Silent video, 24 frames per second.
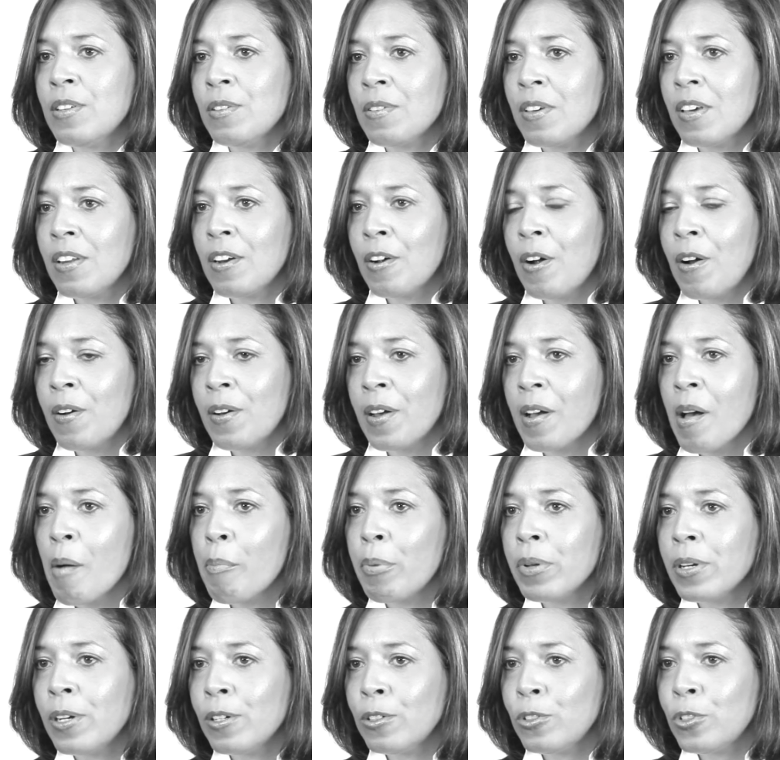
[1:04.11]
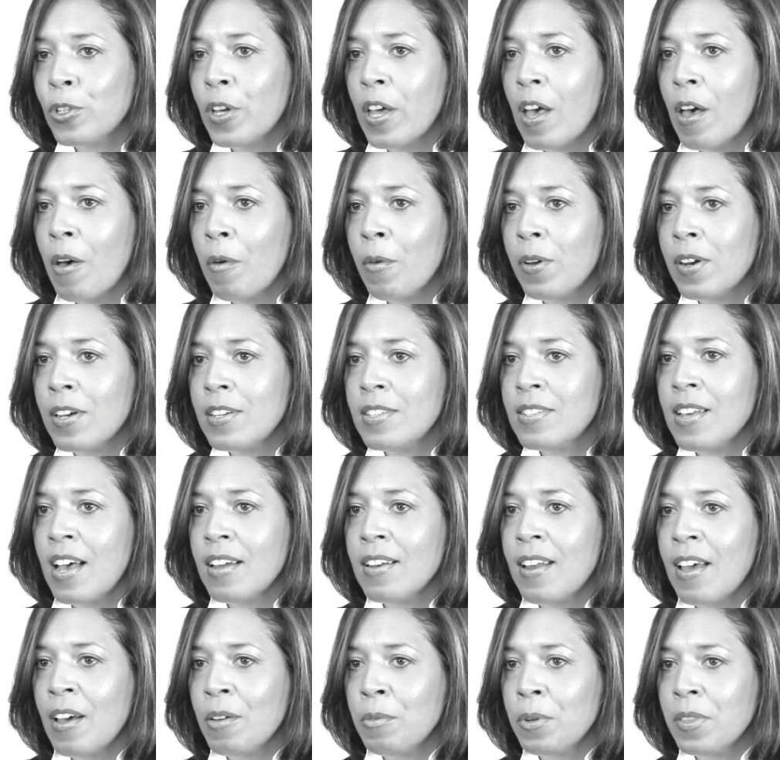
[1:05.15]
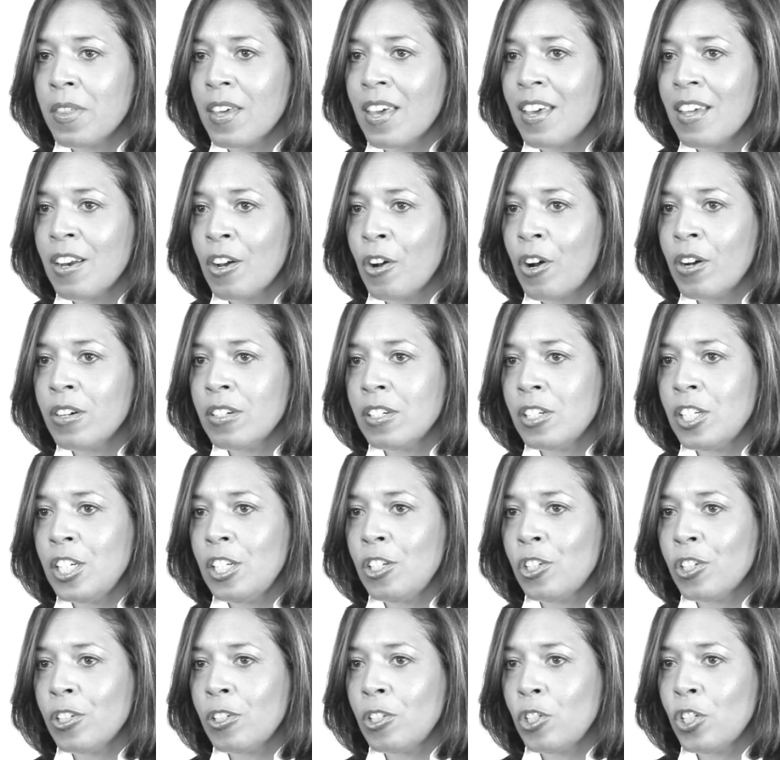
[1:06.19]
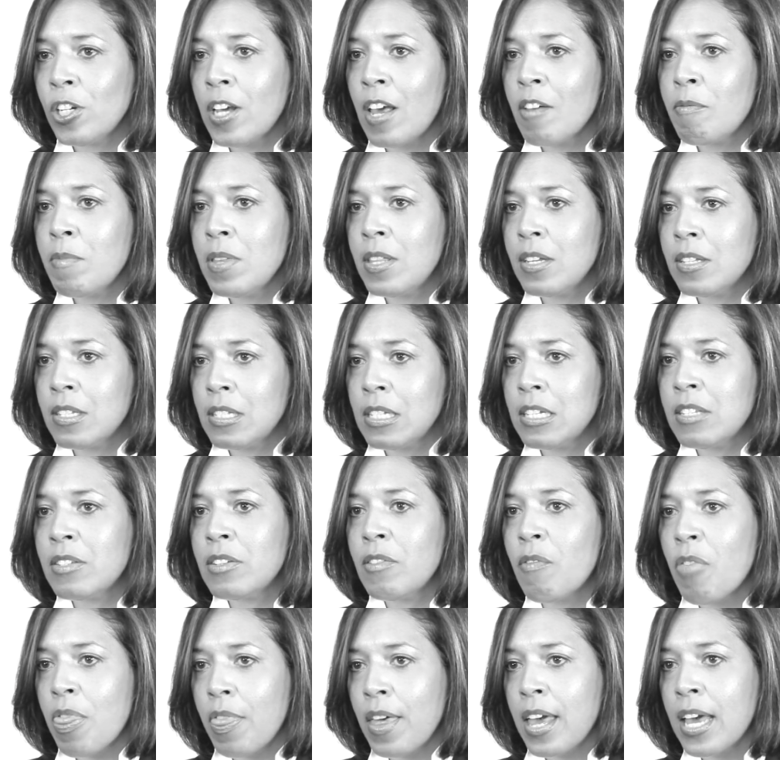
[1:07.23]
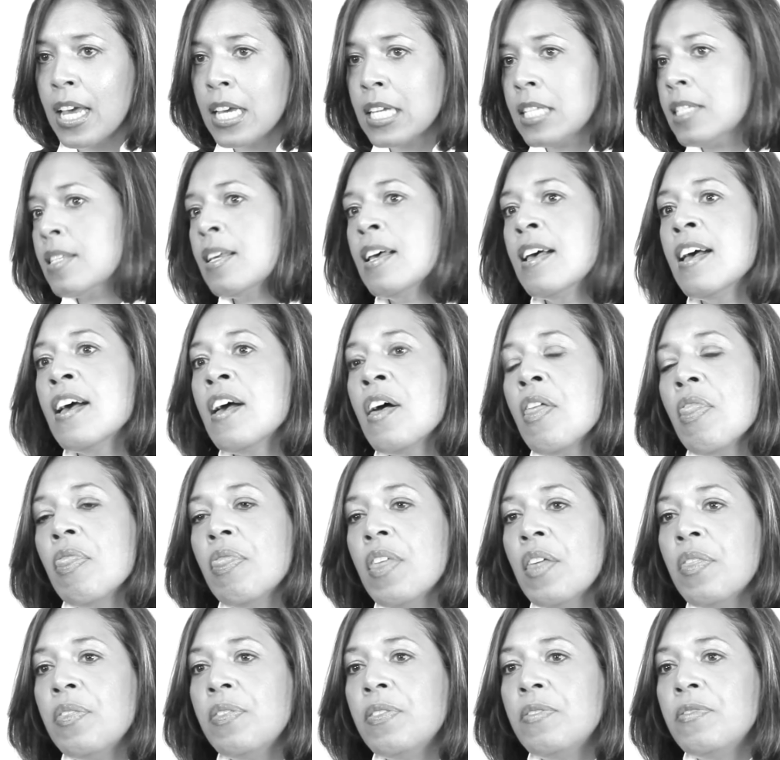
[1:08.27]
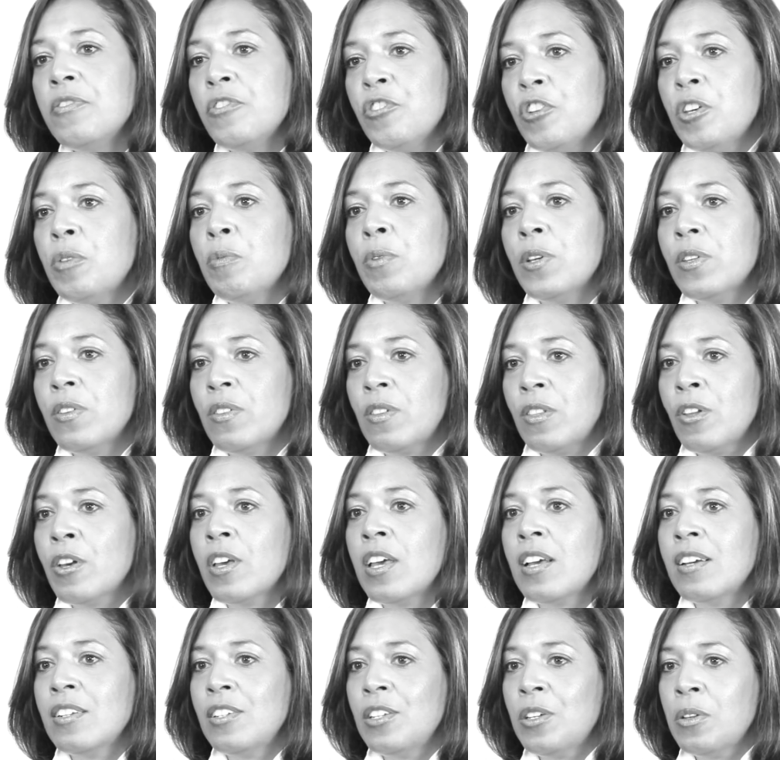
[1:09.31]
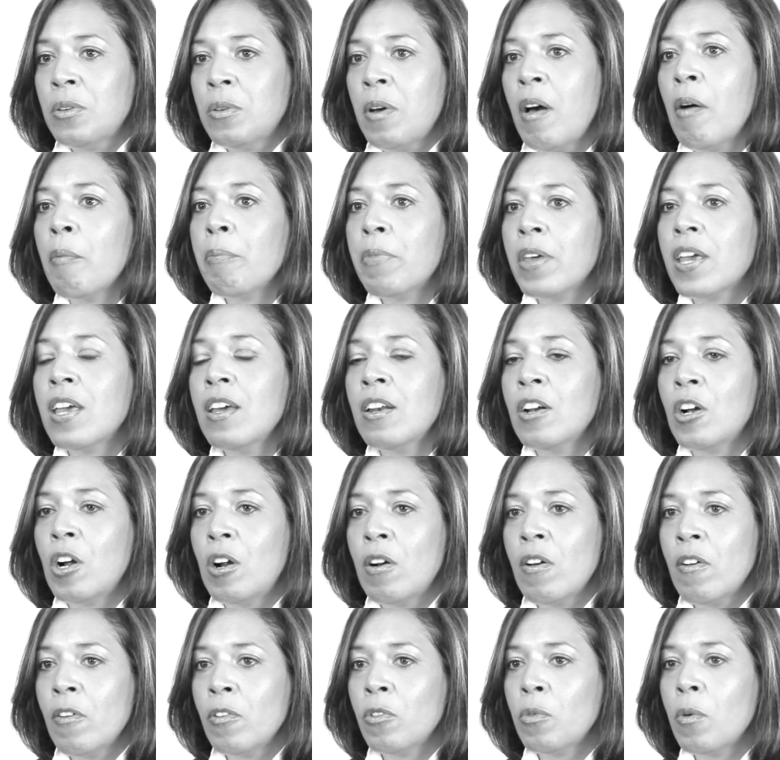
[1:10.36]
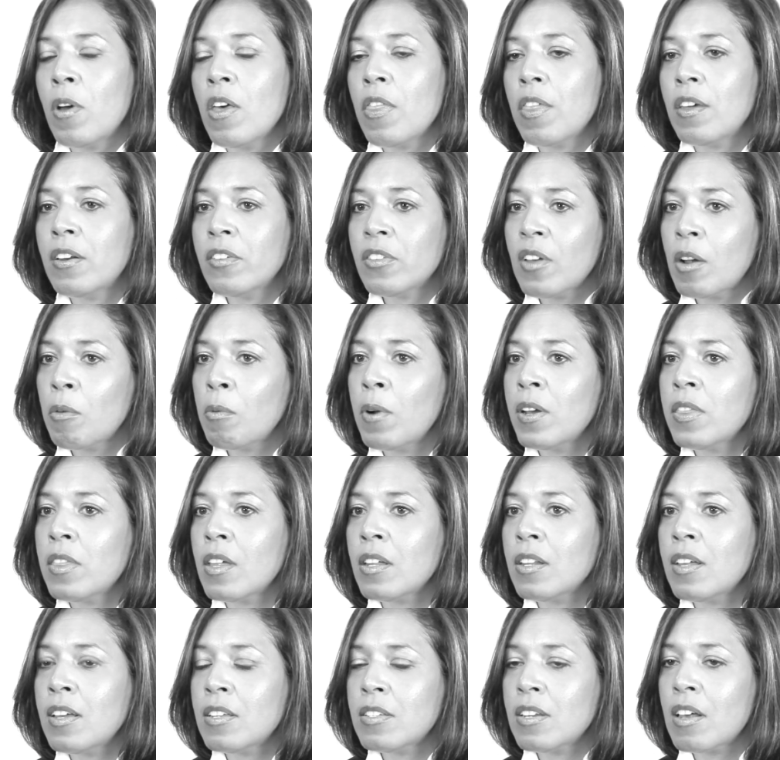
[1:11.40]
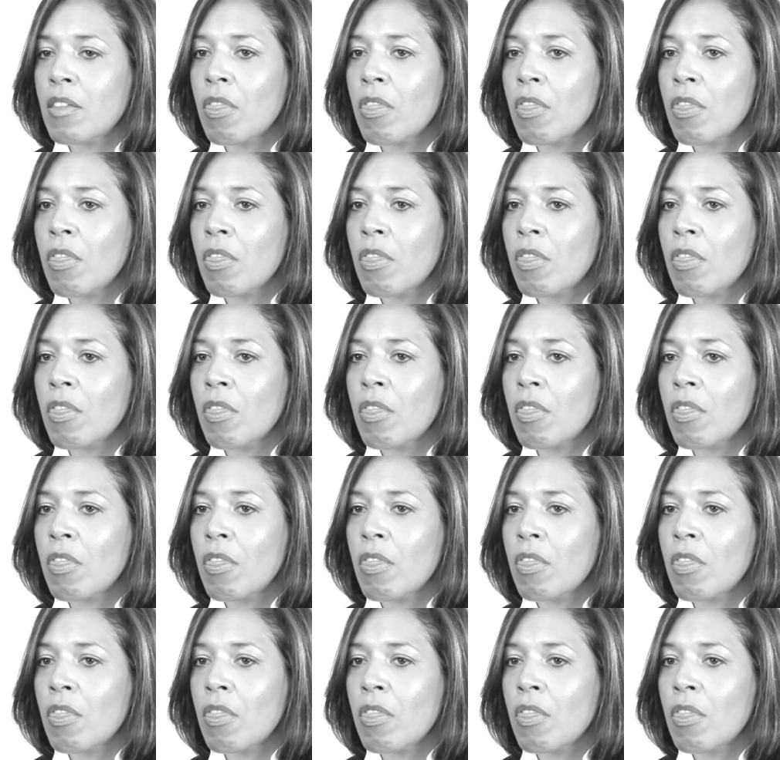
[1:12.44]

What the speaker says: kindergarten a couple years ago, and I sat down with the kindergarten teacher, and she gave me this list of things that she was looking to help the kindergartners with. And as I read the list, I